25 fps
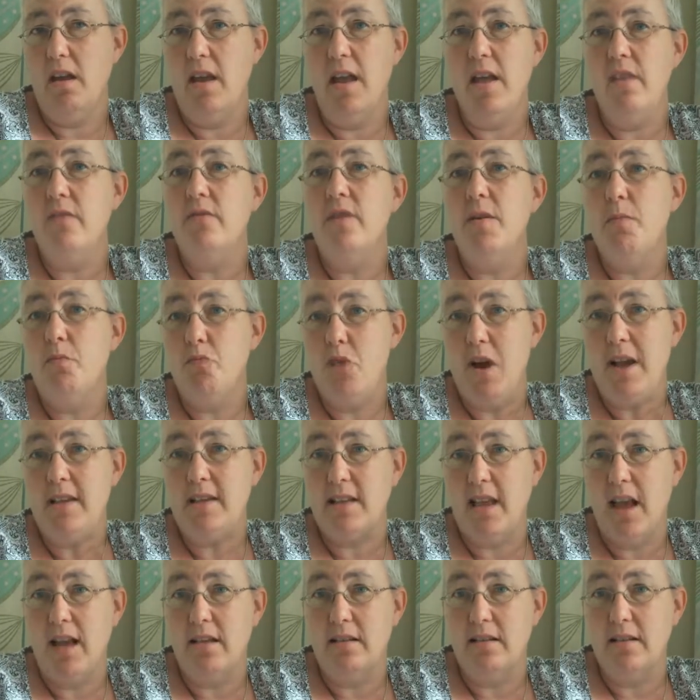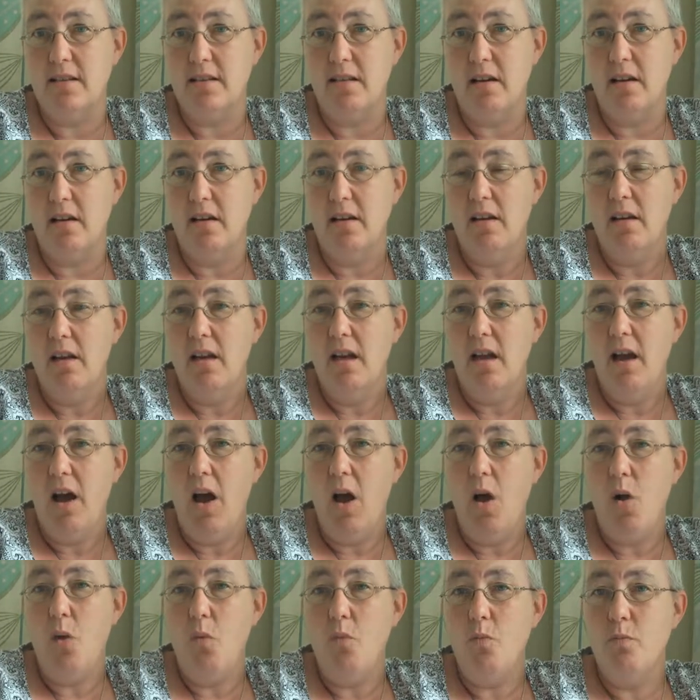even in breast cancer.
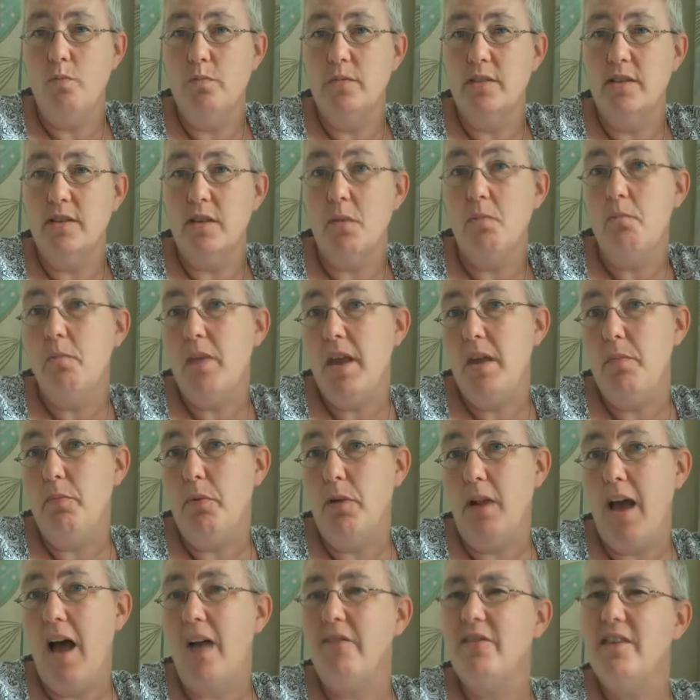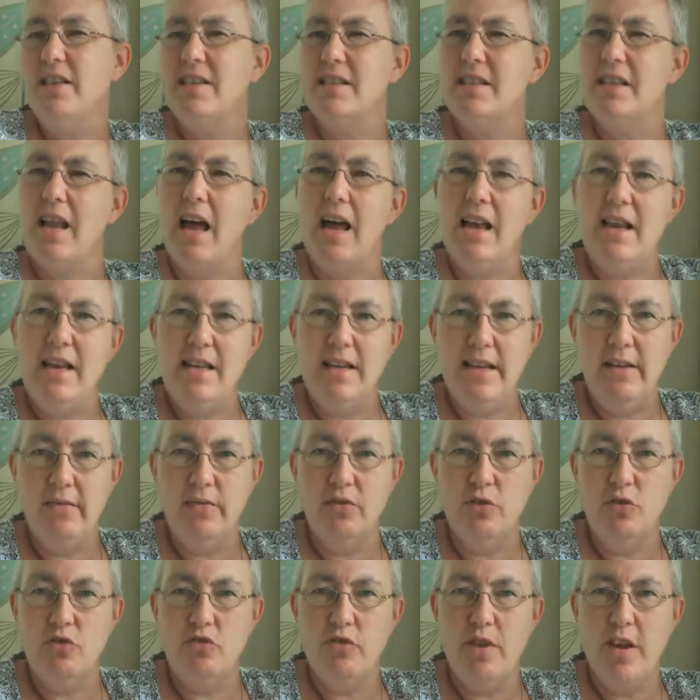Some people are having slightly
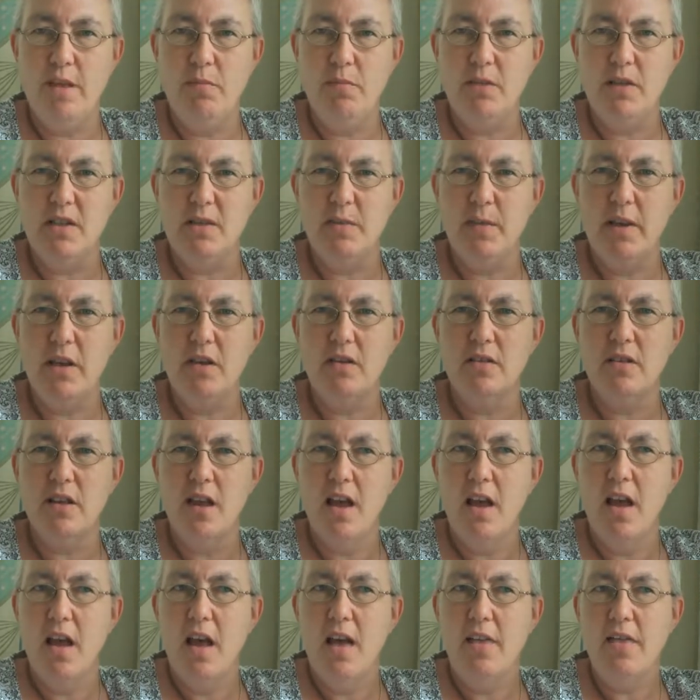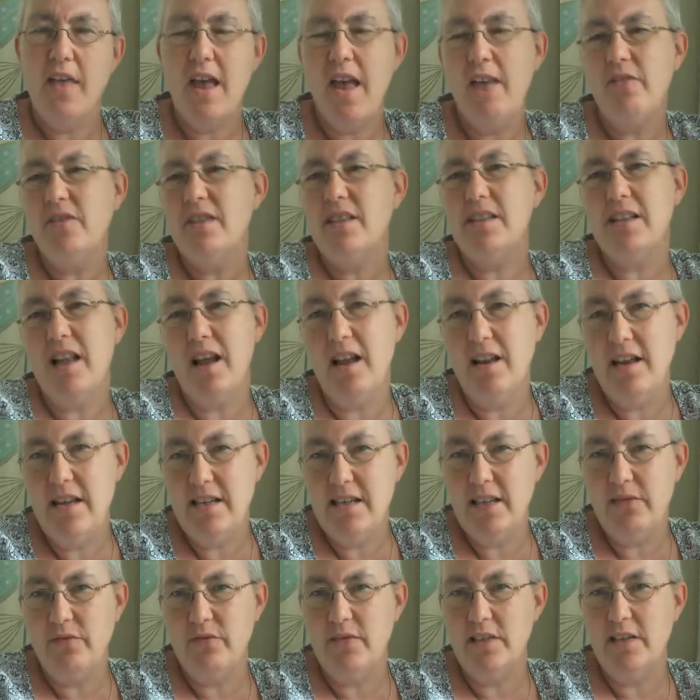different treatments because they have a slightly
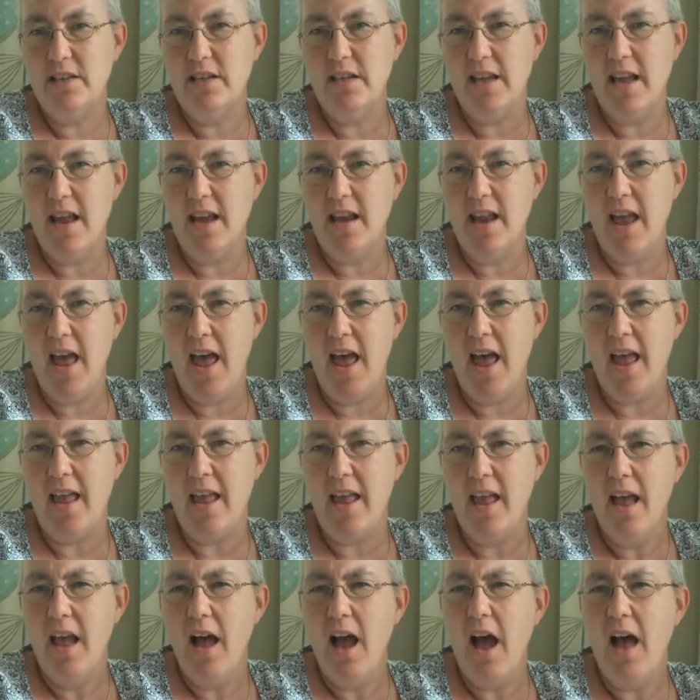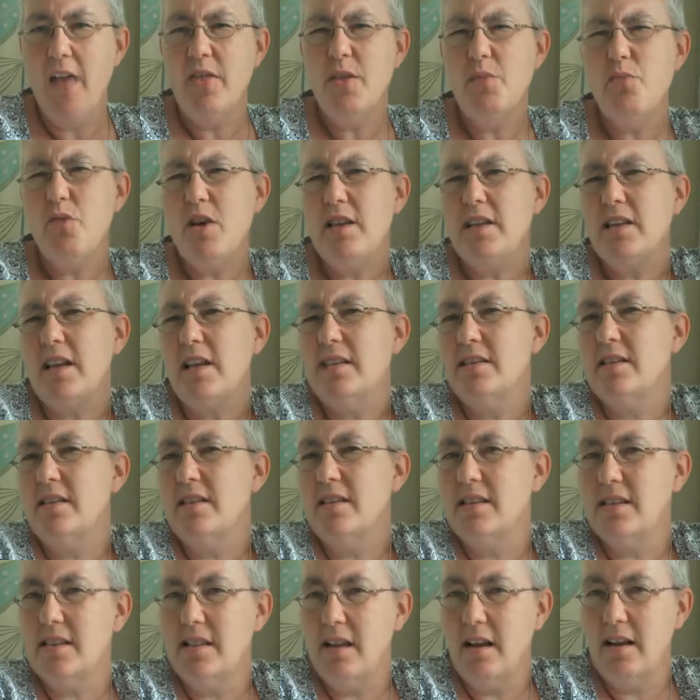different DNA, and the breast cancer
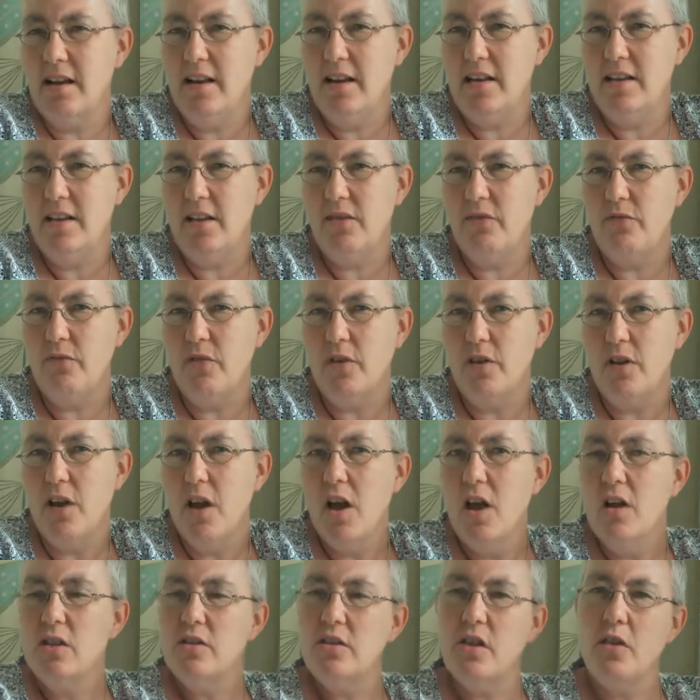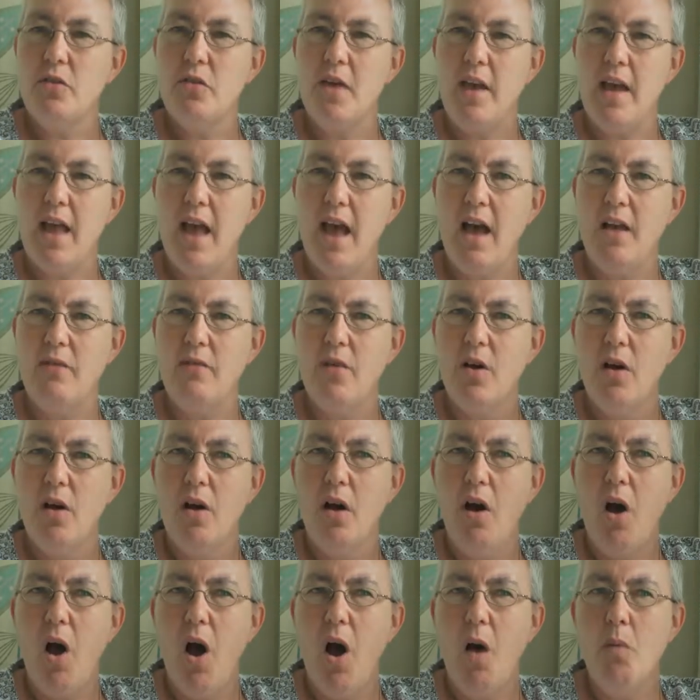is slightly different. So they have
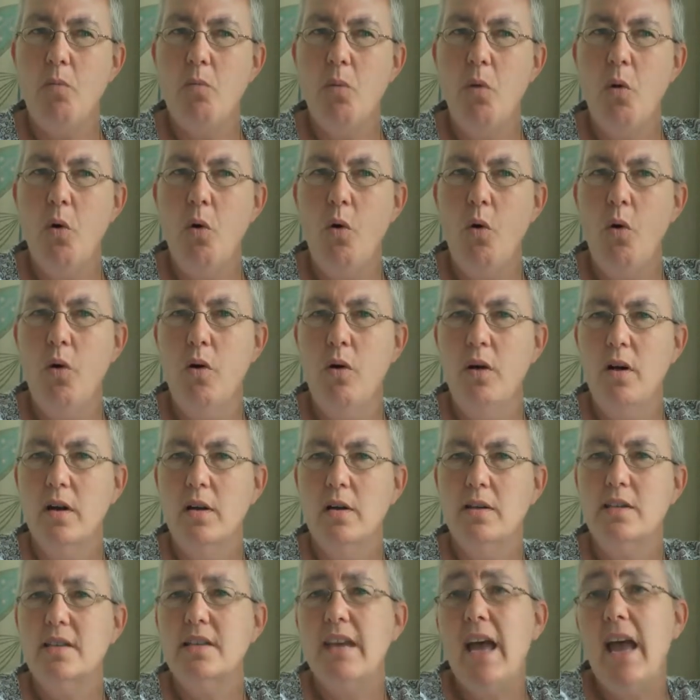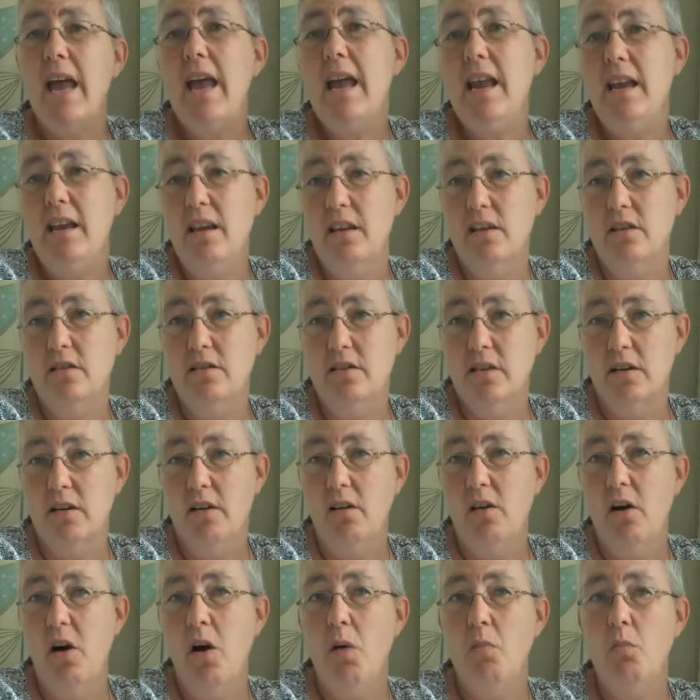a more tailored,
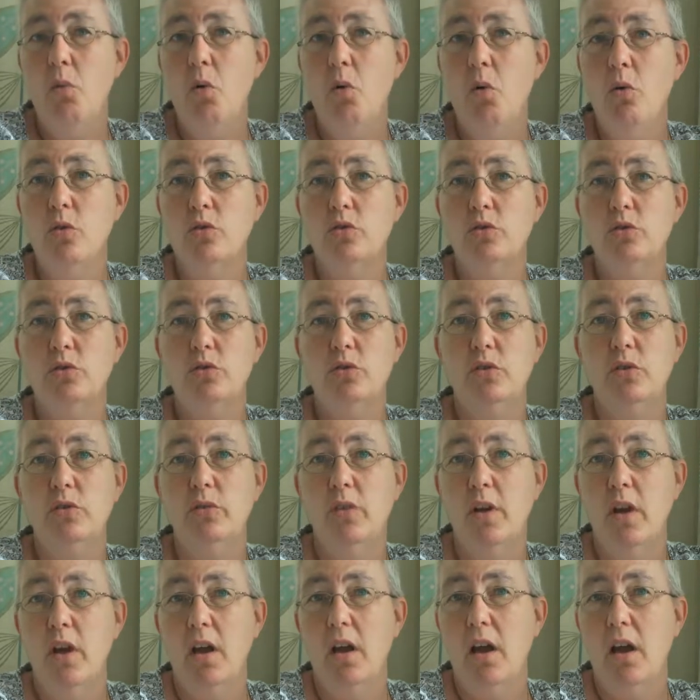a more sort of